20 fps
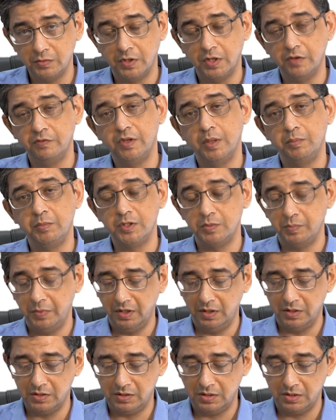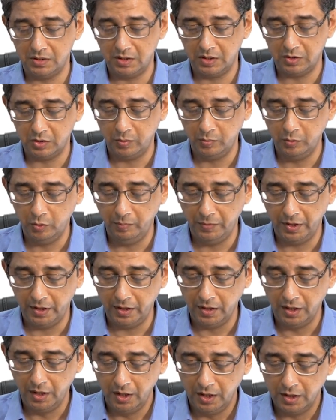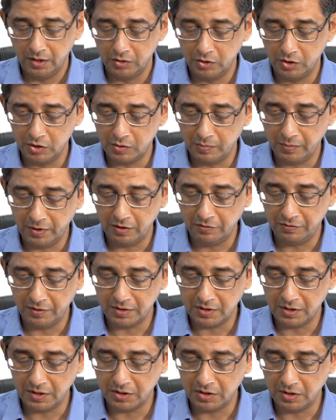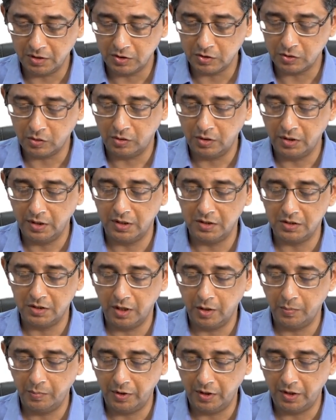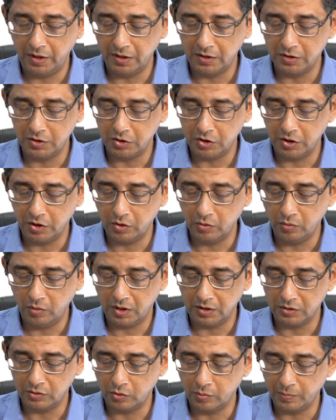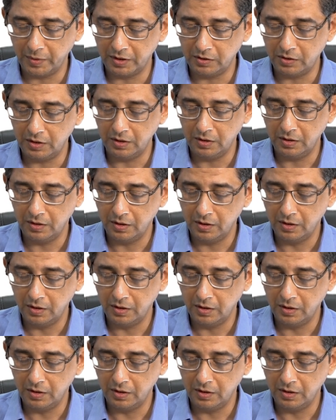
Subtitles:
One of them is being discussed at the moment. This manifestation is called as diabetic cheiroarthropathy.